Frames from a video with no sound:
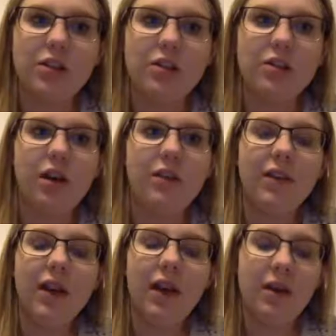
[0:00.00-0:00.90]
the
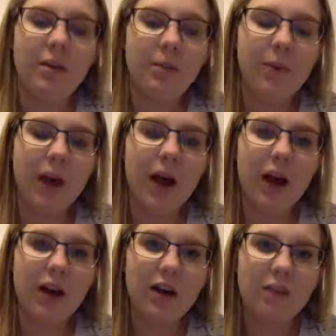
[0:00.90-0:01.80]
magnitude of it,
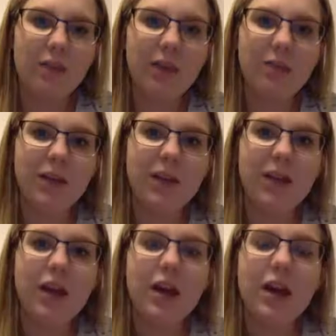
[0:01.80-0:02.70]
but
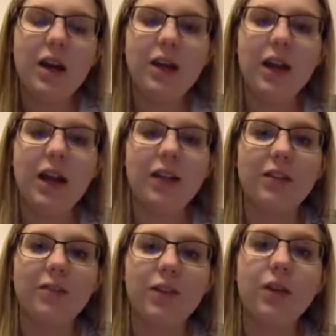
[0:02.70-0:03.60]
maybe like the
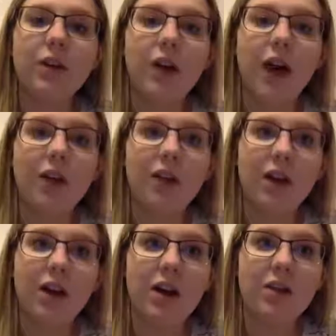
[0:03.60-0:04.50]
further out it
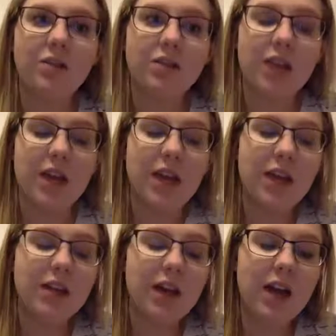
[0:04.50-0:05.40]
goes, it
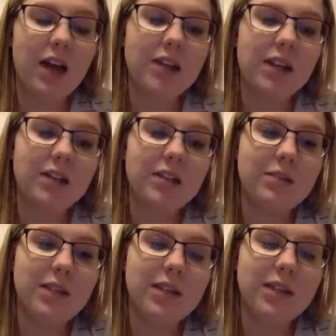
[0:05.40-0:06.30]
tends to
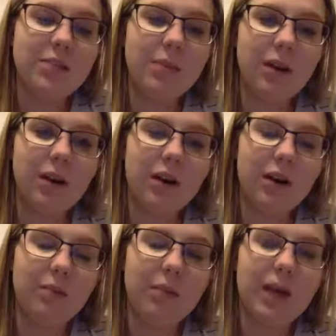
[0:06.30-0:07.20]
be deeper
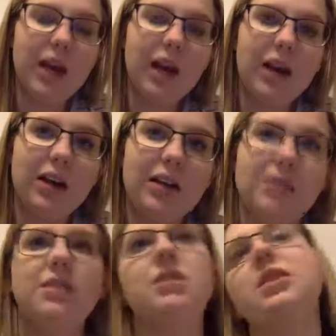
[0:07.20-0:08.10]

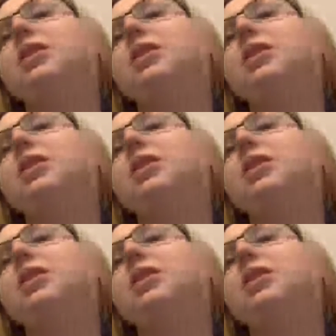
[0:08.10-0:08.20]
because